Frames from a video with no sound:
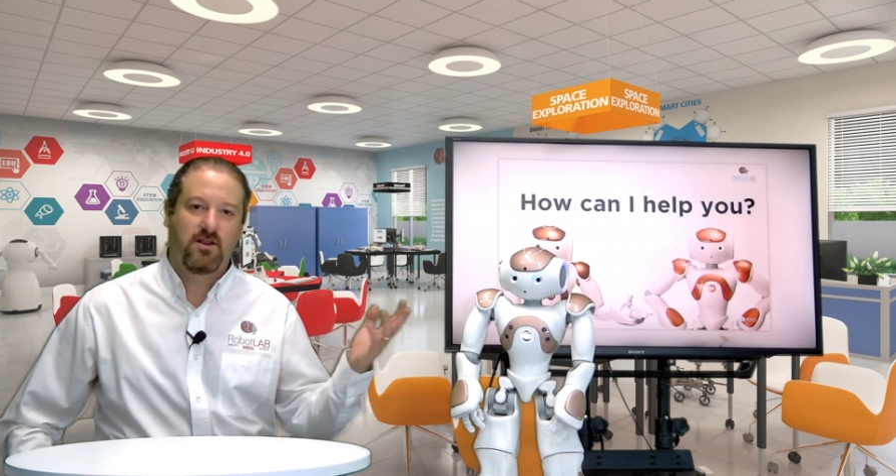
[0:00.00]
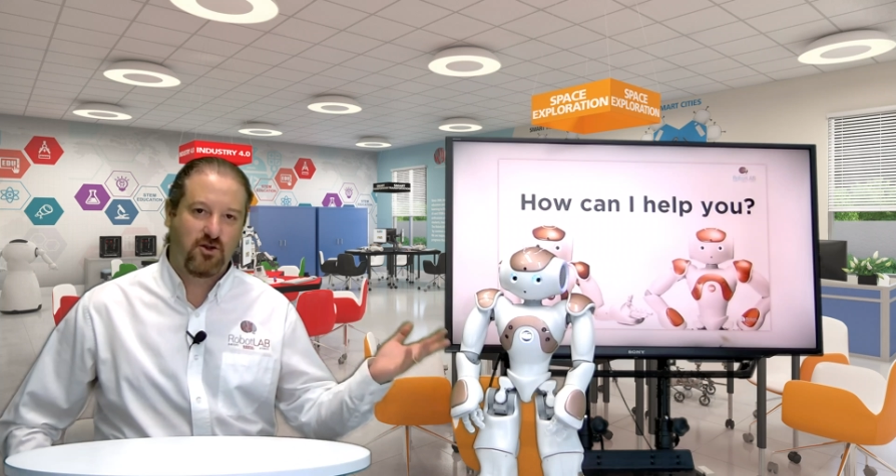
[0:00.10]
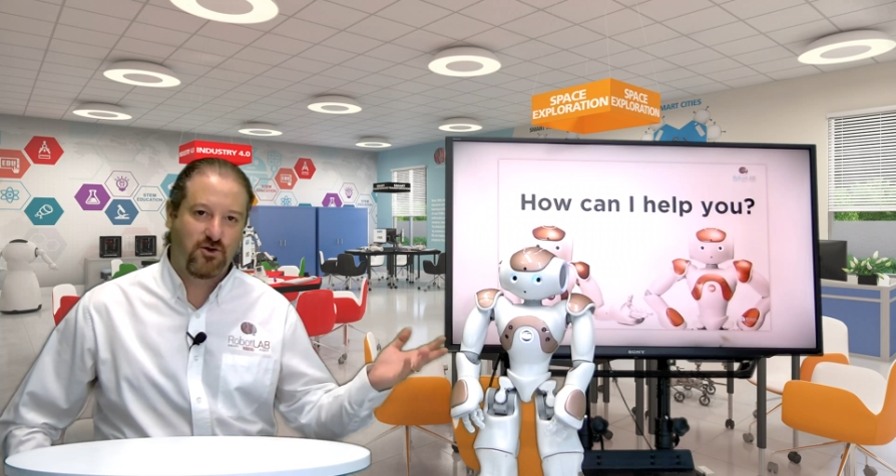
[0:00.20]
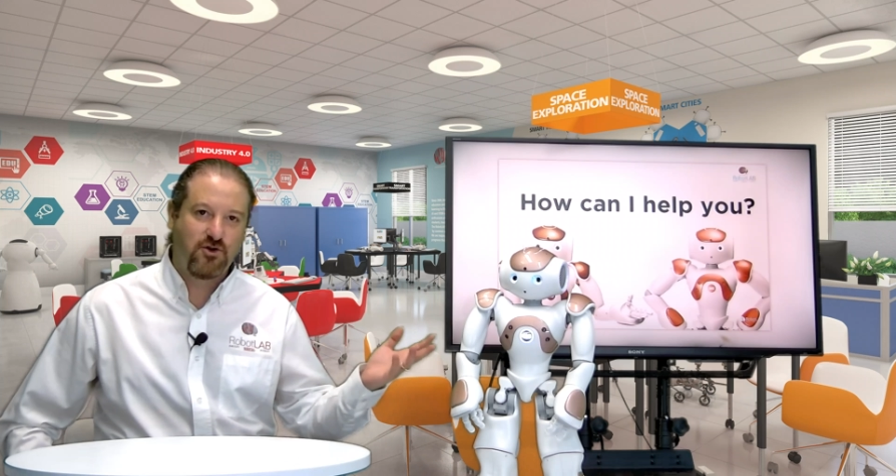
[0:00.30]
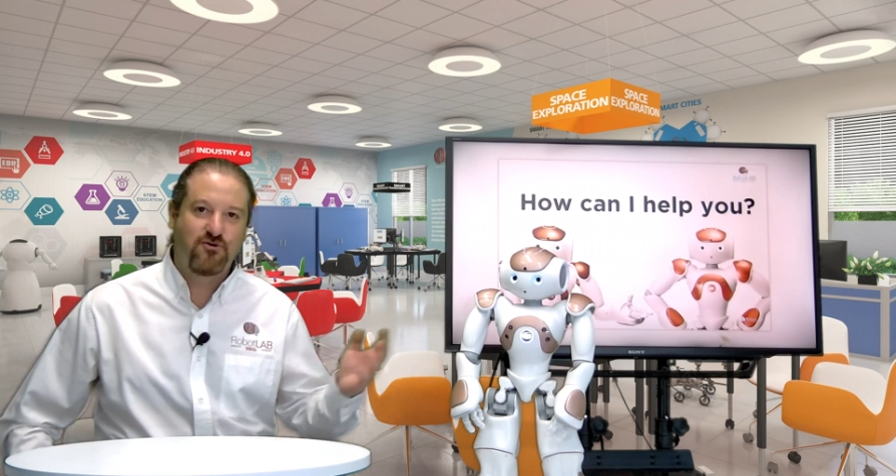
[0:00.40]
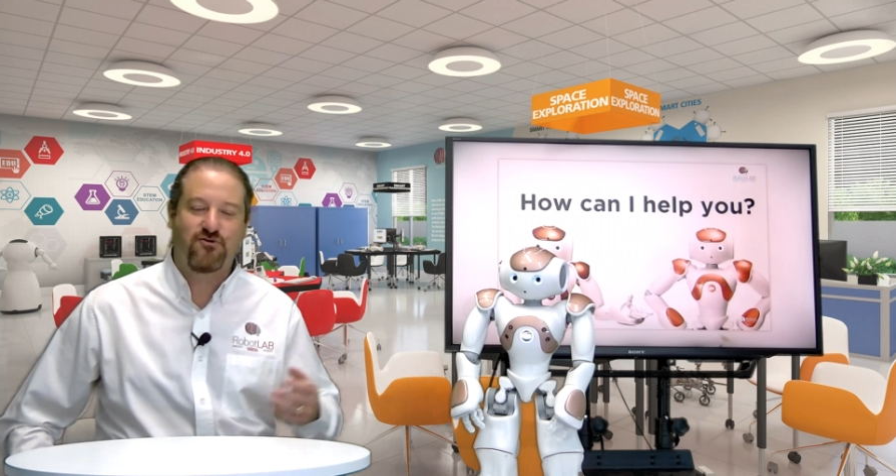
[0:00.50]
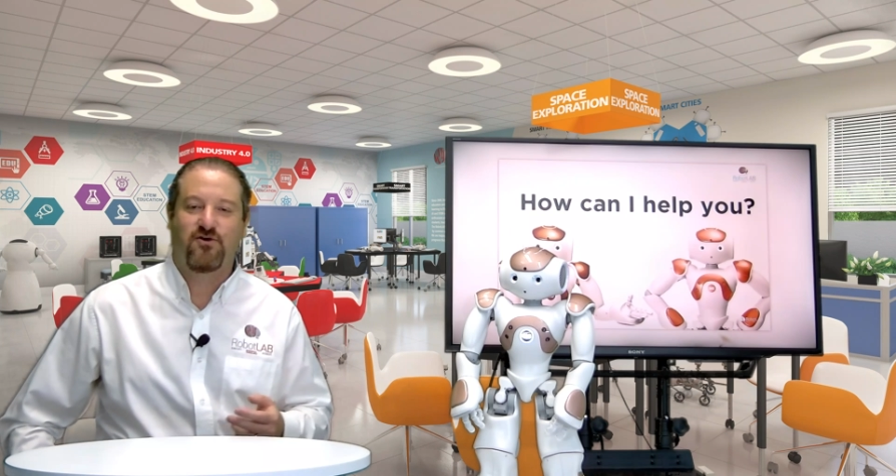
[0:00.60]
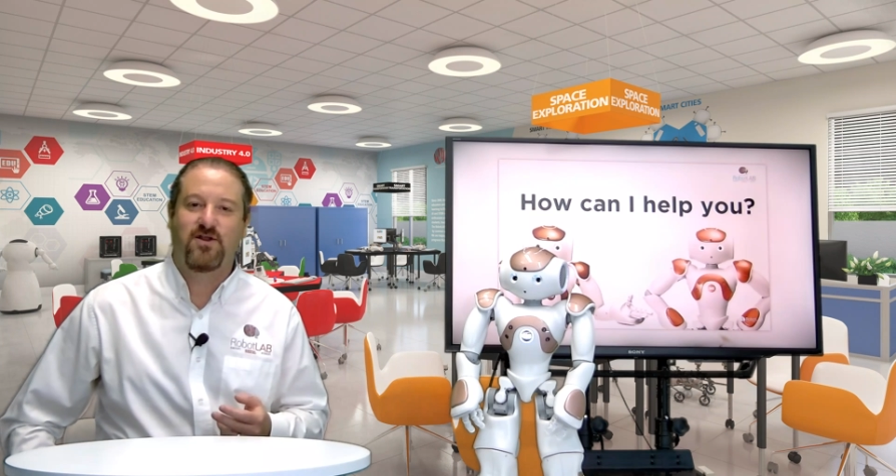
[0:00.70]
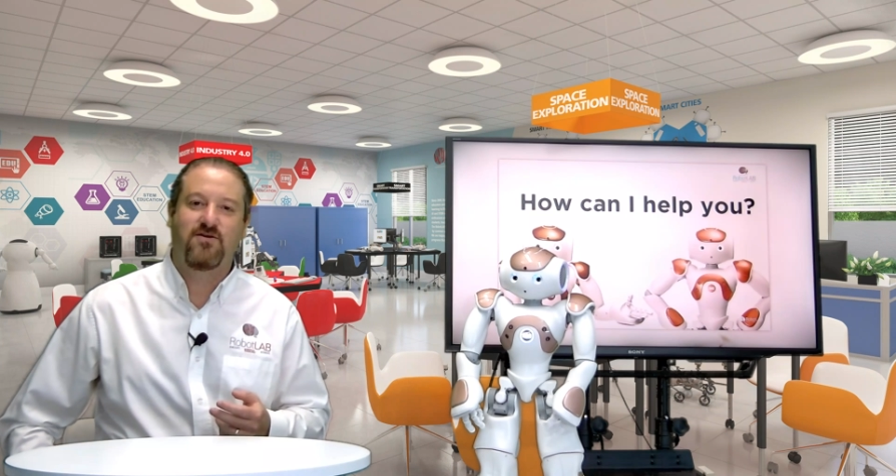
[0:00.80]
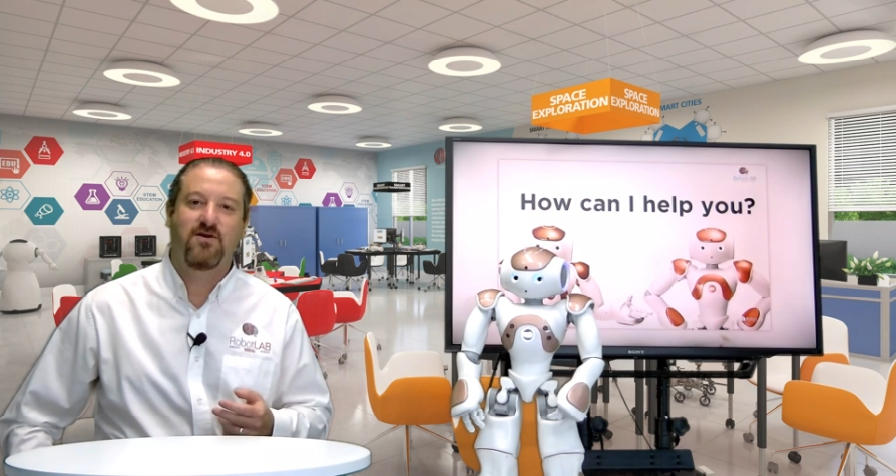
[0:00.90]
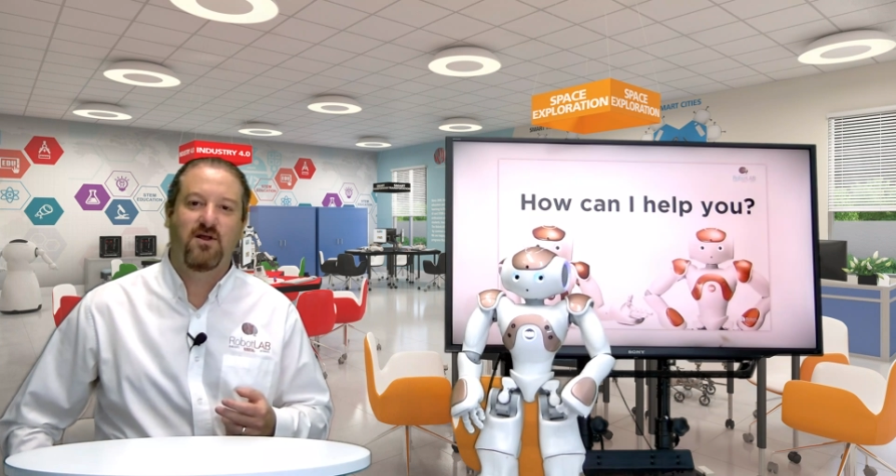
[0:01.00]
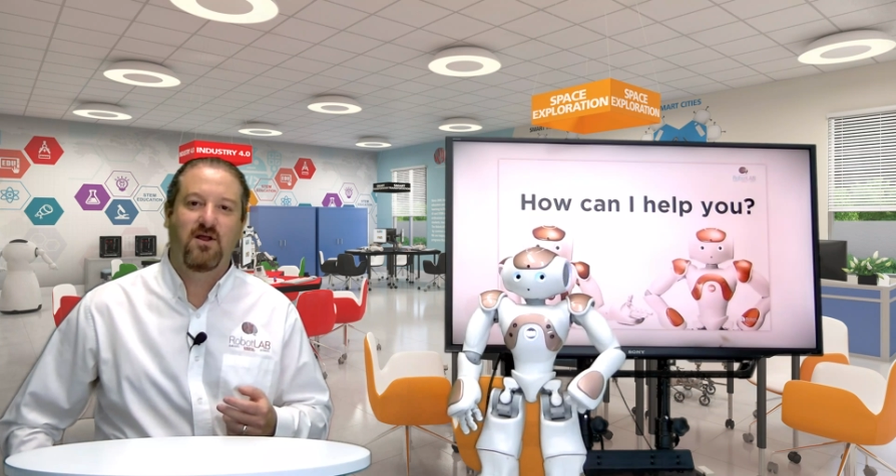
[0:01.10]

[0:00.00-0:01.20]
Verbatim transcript: your new friend